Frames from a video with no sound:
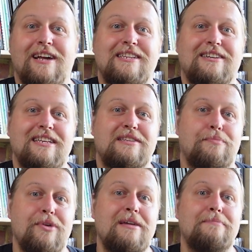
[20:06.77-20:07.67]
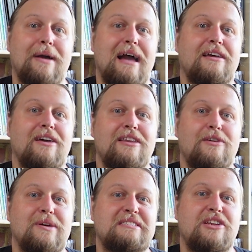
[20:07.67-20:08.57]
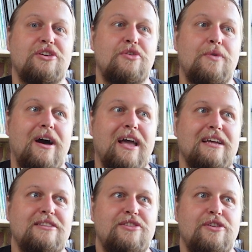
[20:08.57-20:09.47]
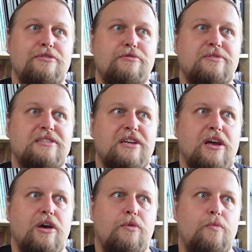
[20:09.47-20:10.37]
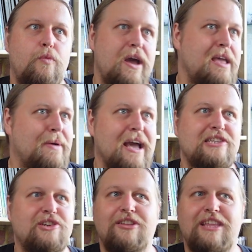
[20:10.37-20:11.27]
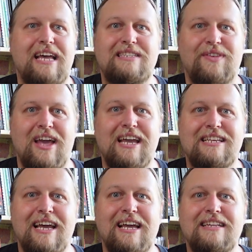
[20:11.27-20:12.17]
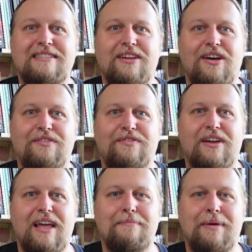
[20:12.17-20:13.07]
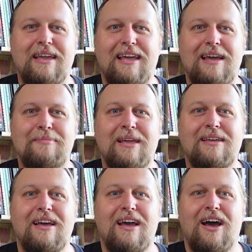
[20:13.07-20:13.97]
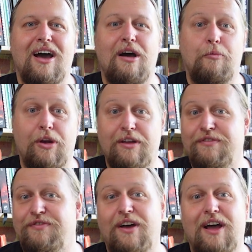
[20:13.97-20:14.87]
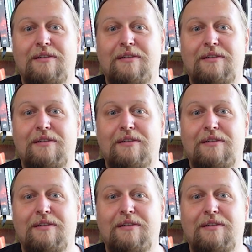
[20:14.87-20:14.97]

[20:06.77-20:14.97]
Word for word: I decided to bring back an Inquisitor who I had used way back during the SVA days of campaign gaming. One of